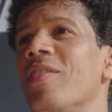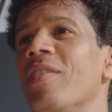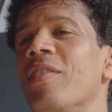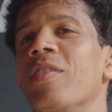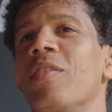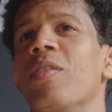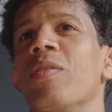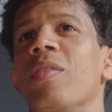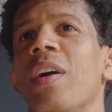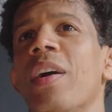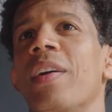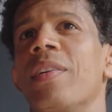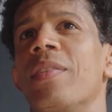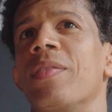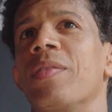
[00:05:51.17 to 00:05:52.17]
mm-hmm. know,
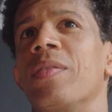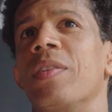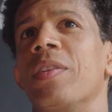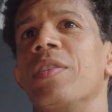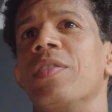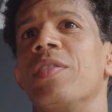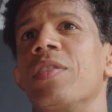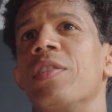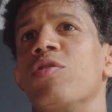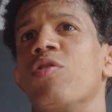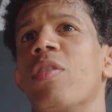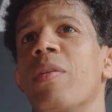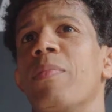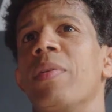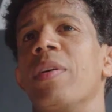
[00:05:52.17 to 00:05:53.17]
like it's, it's
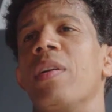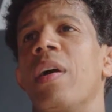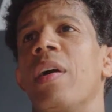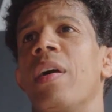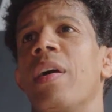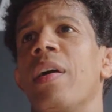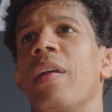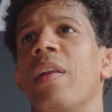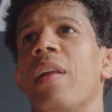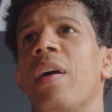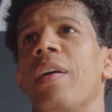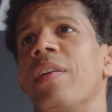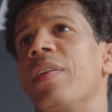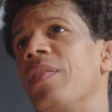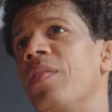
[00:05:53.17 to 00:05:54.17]
gonna be uh,
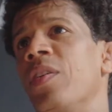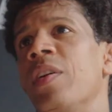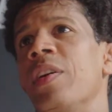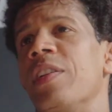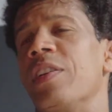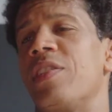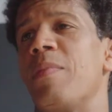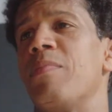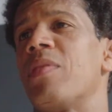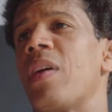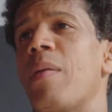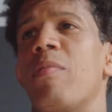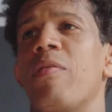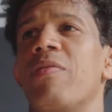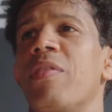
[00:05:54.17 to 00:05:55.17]
like the same
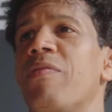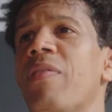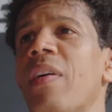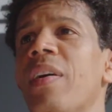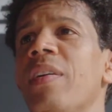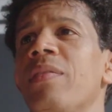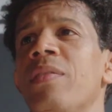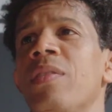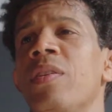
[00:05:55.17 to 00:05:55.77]
time of the fight.